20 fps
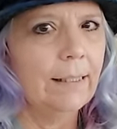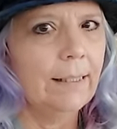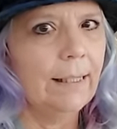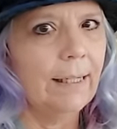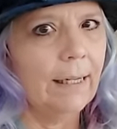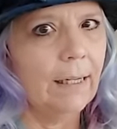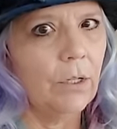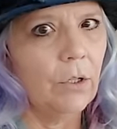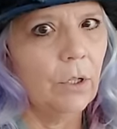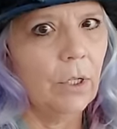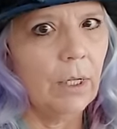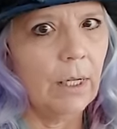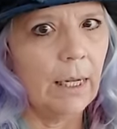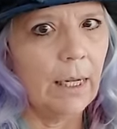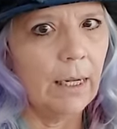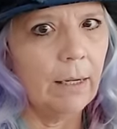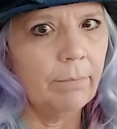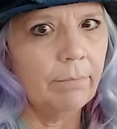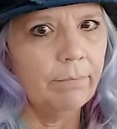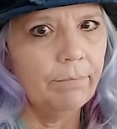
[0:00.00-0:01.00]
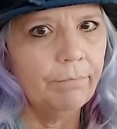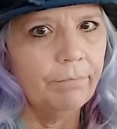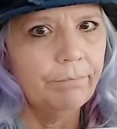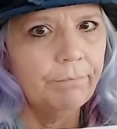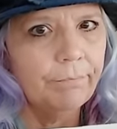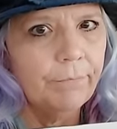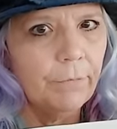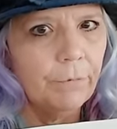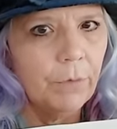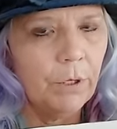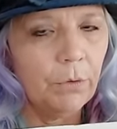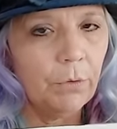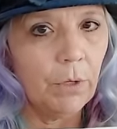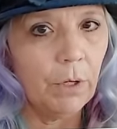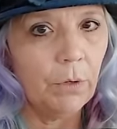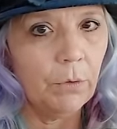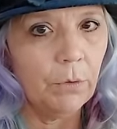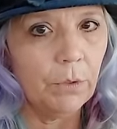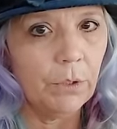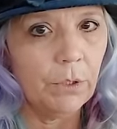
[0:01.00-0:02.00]
I actually wrote
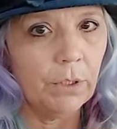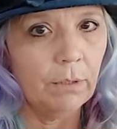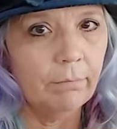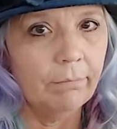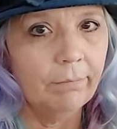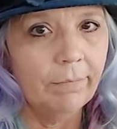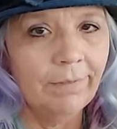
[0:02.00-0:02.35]
notes.